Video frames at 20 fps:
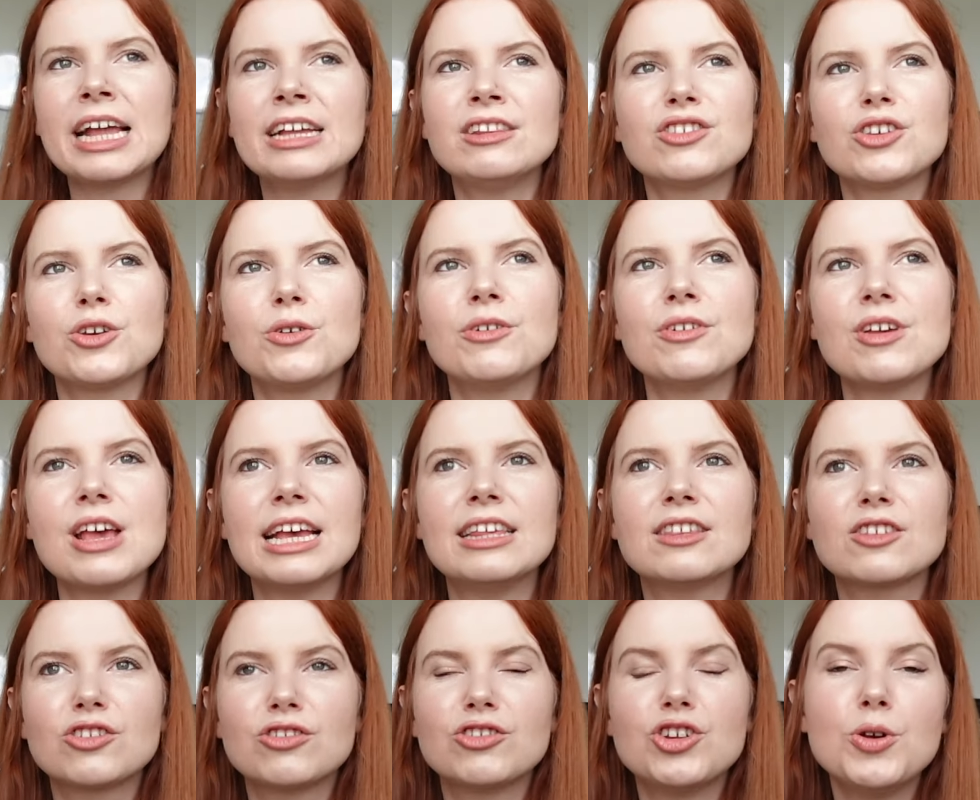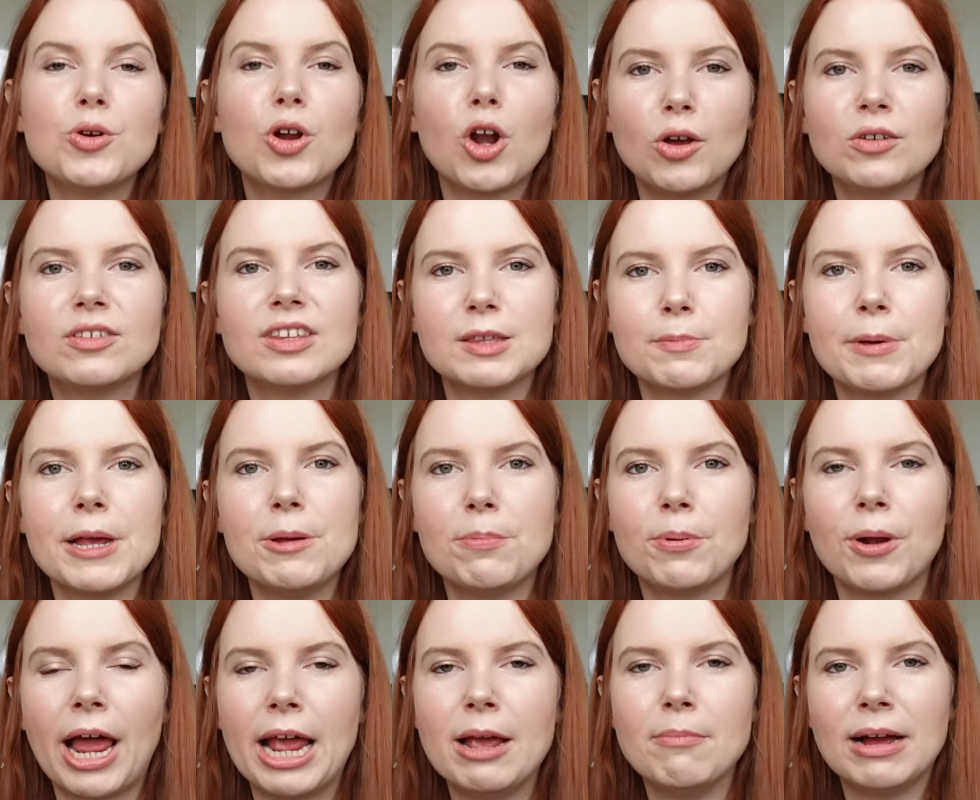And so his 2 closest
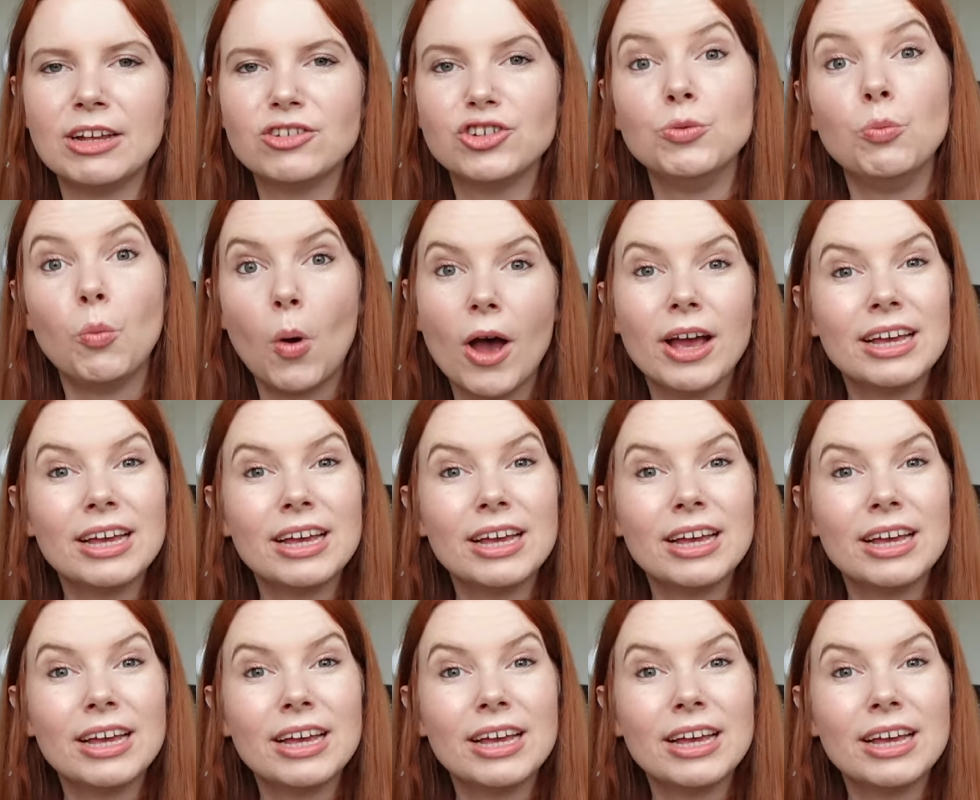people, I imagine, were